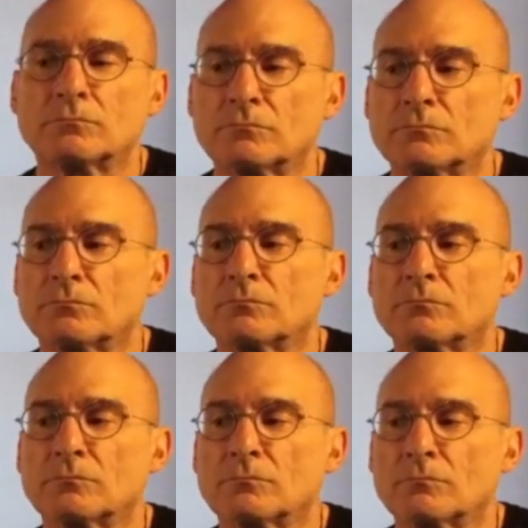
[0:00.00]

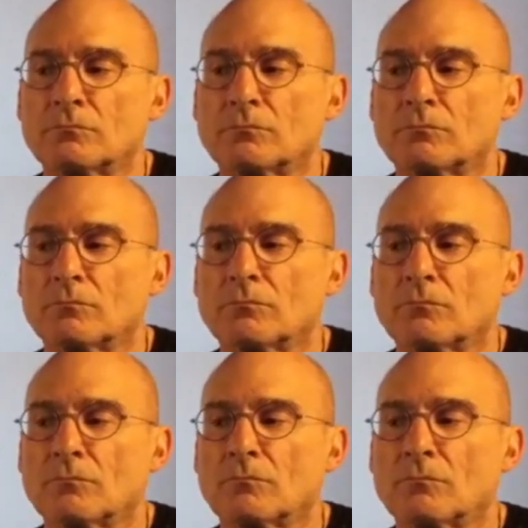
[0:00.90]

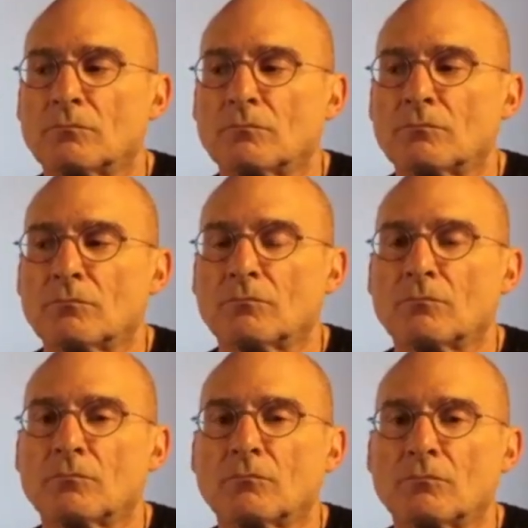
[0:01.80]

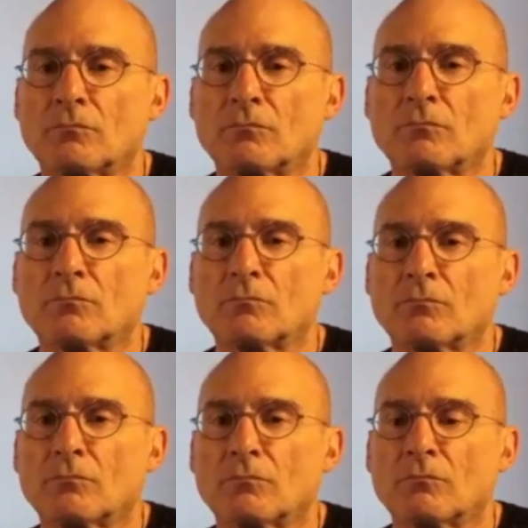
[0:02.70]

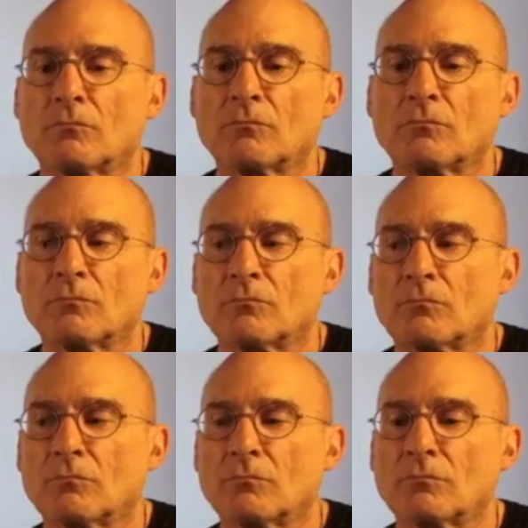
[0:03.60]

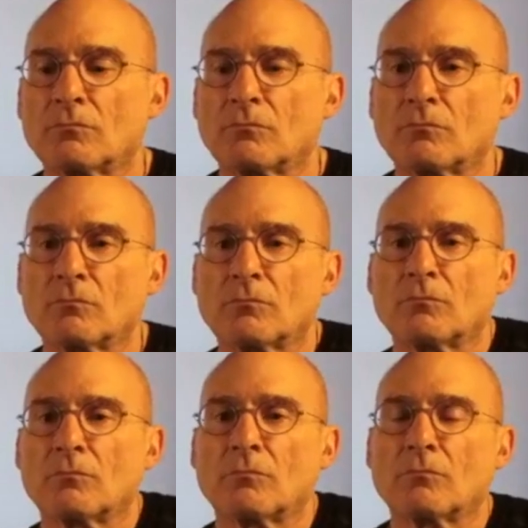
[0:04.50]

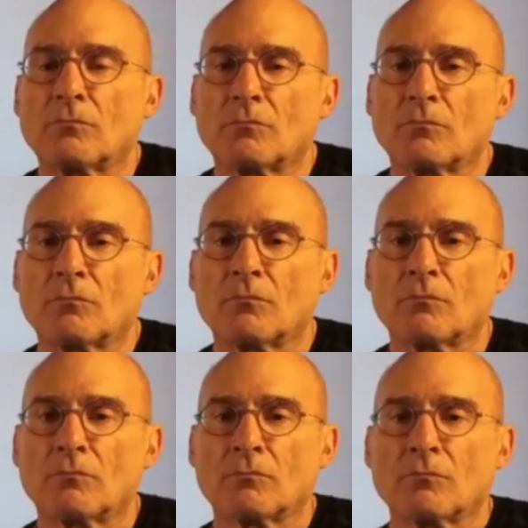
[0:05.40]

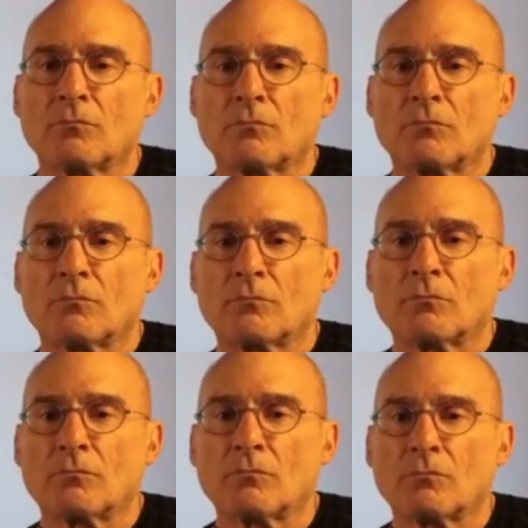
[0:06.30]

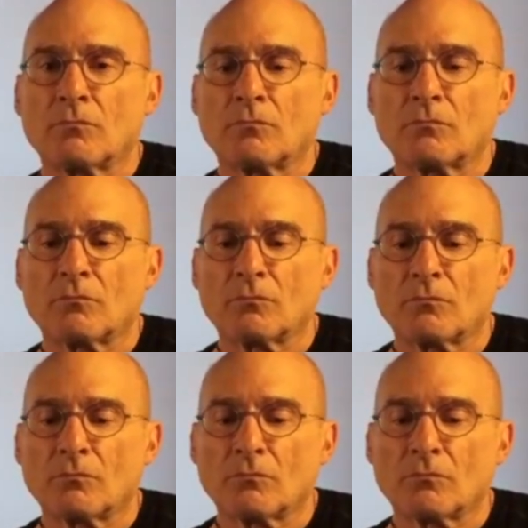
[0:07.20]
(not speaking)